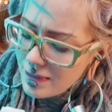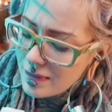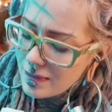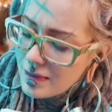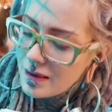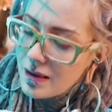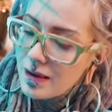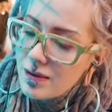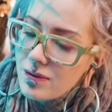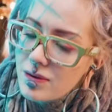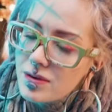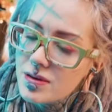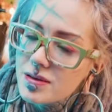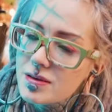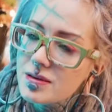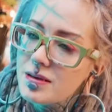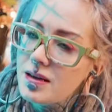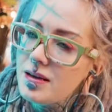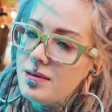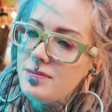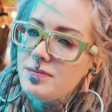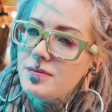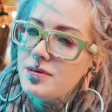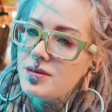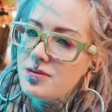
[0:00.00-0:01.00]
I was
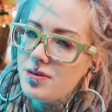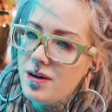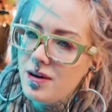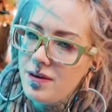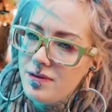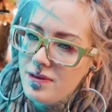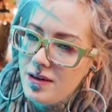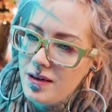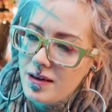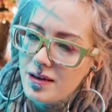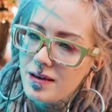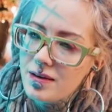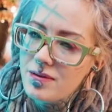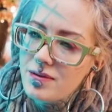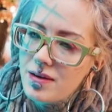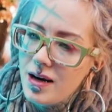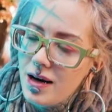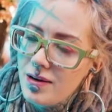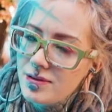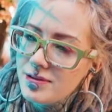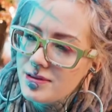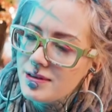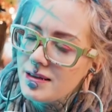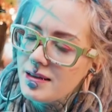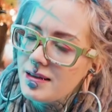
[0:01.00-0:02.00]
traveling
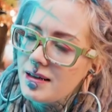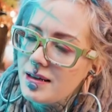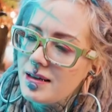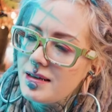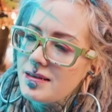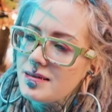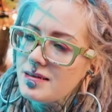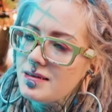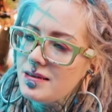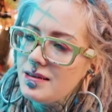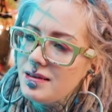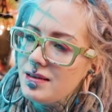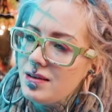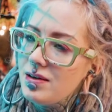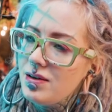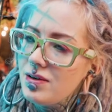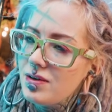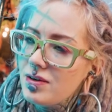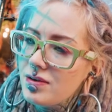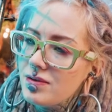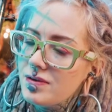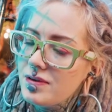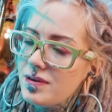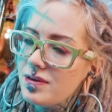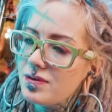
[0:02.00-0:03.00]
around, and I see a lot
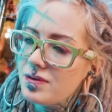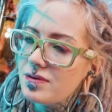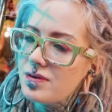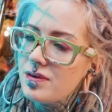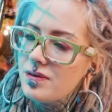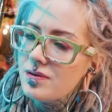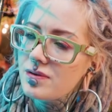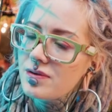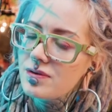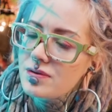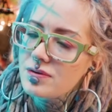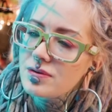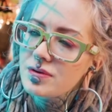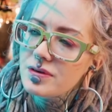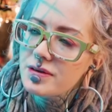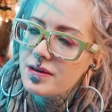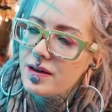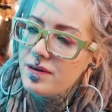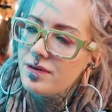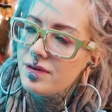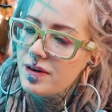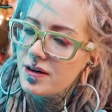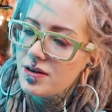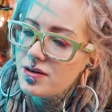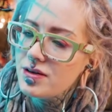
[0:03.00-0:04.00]
of different fruits
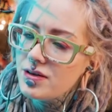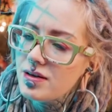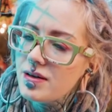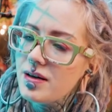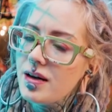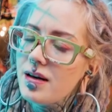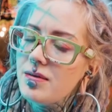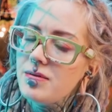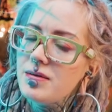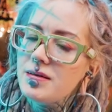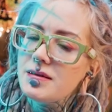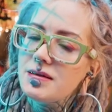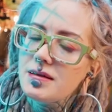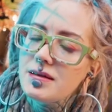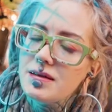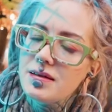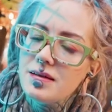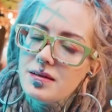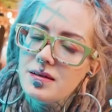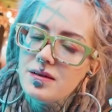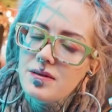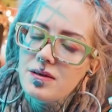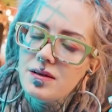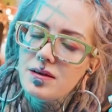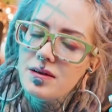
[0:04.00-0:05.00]
and vegetables in
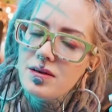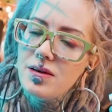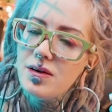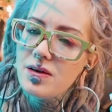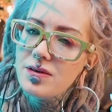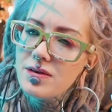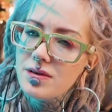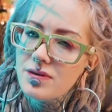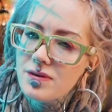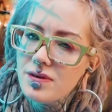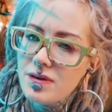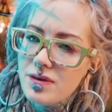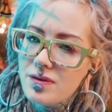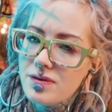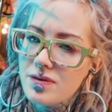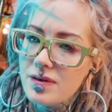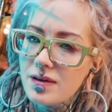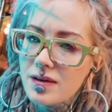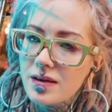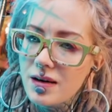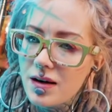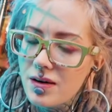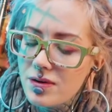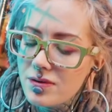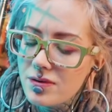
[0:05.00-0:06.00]
a lot of
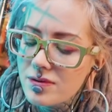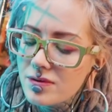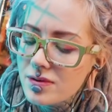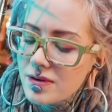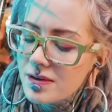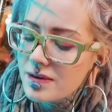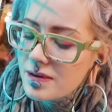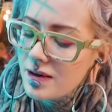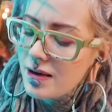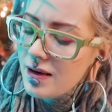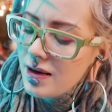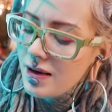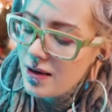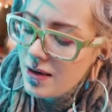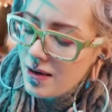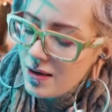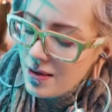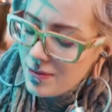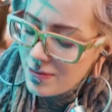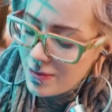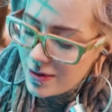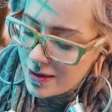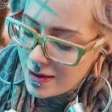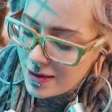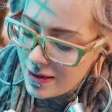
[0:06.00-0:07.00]
different countries,
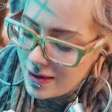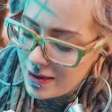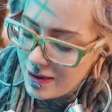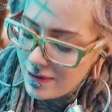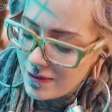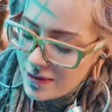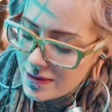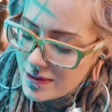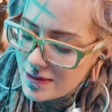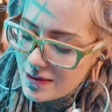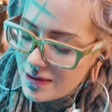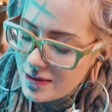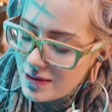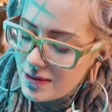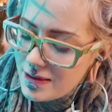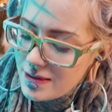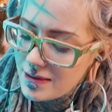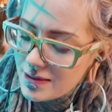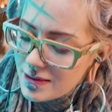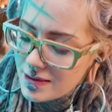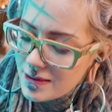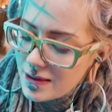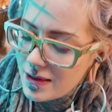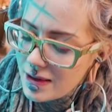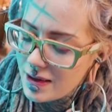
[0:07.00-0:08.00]
but I never see
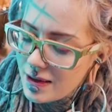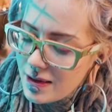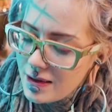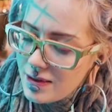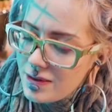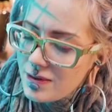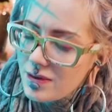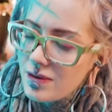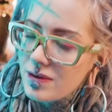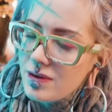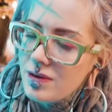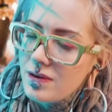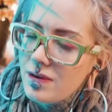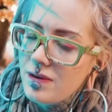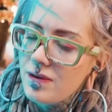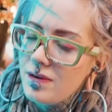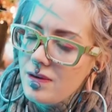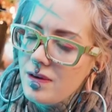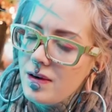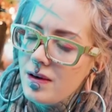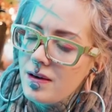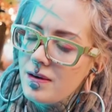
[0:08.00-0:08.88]
this kind of